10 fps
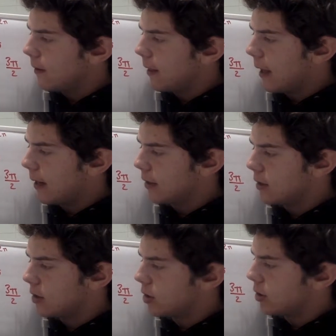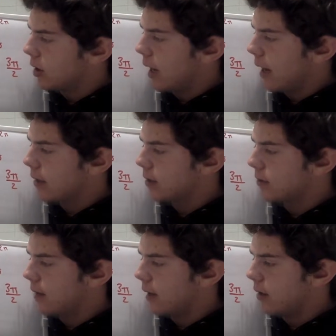that is your x
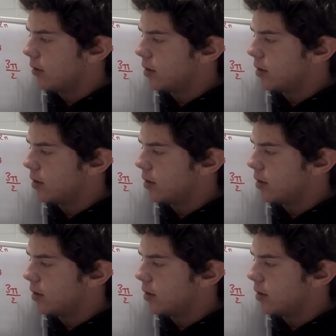value.